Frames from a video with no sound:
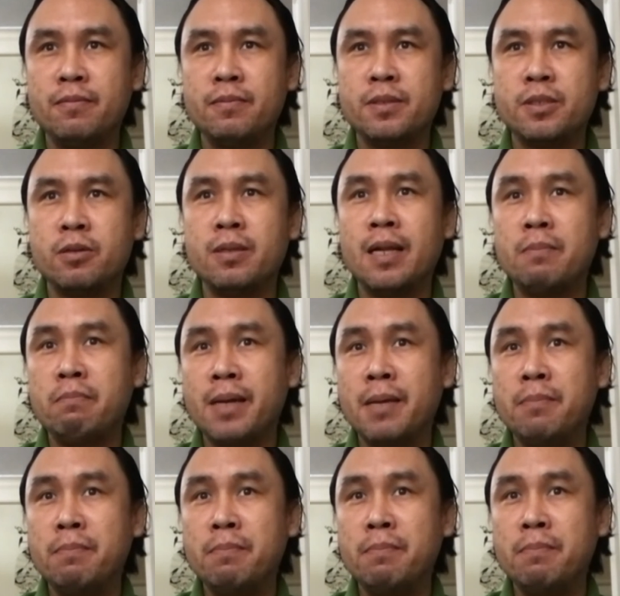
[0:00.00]
So that
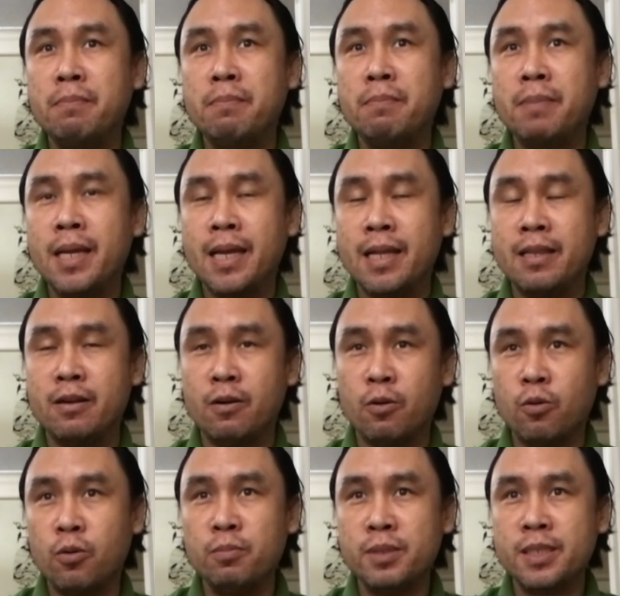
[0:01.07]
may be in their
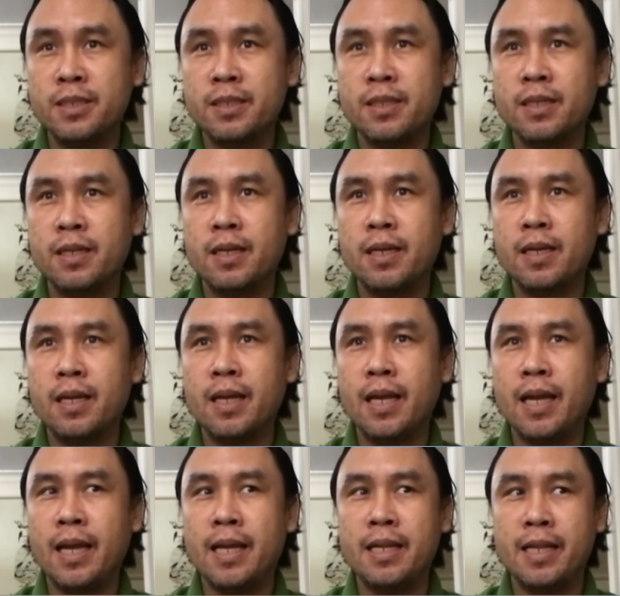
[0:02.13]
homes.
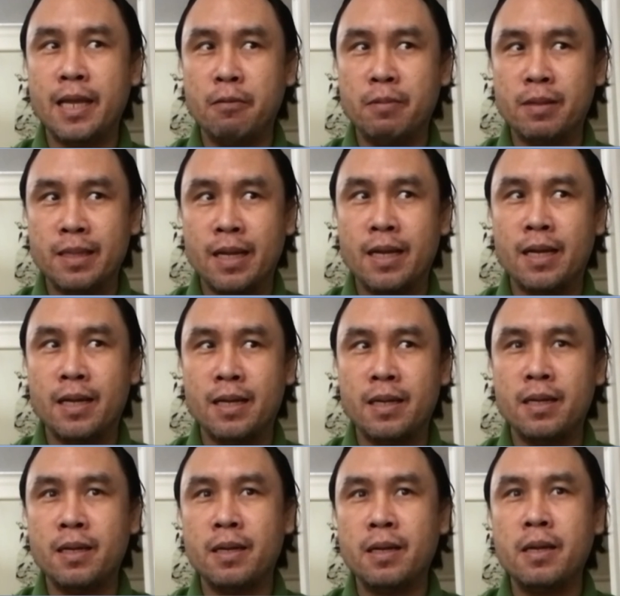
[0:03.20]
And they will,
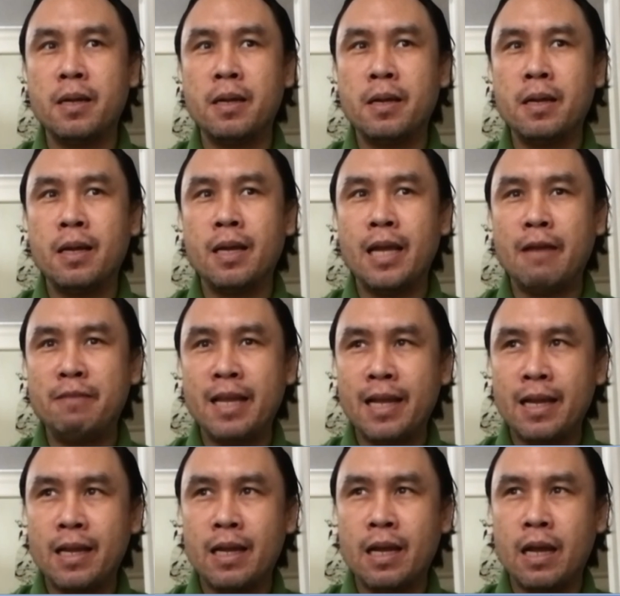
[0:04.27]
if they
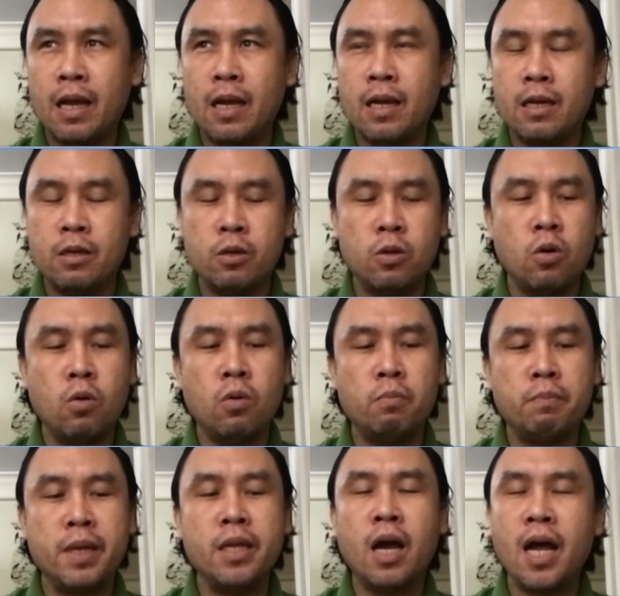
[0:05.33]
go
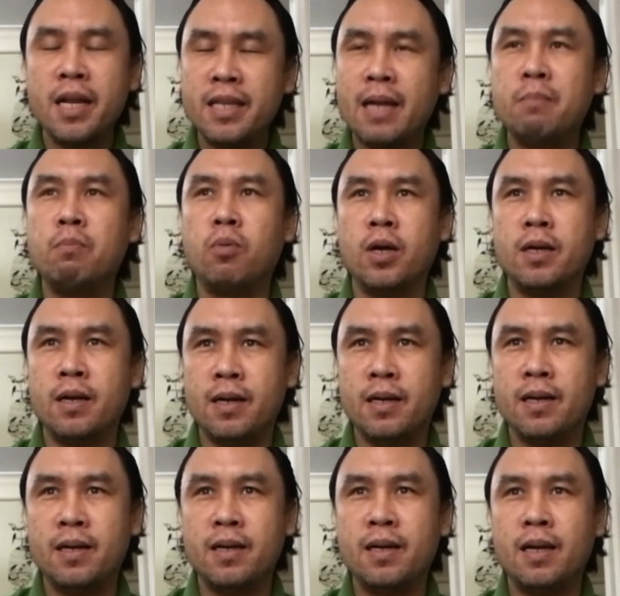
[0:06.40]
beyond that border,
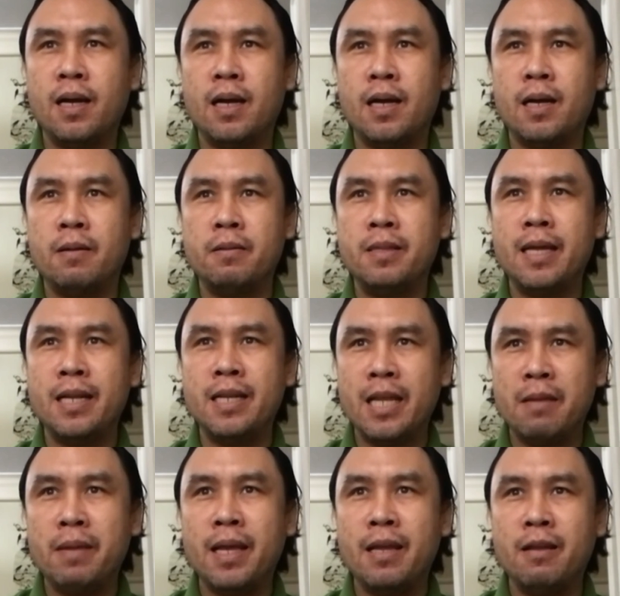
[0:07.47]
then they
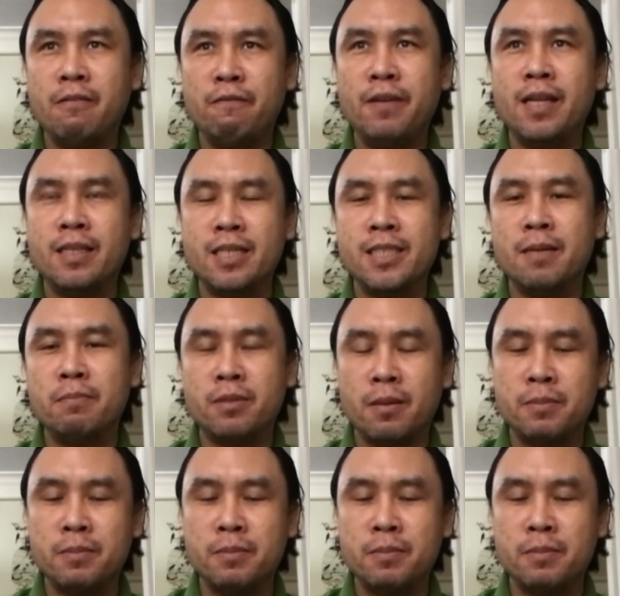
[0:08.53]
may feel the symptoms.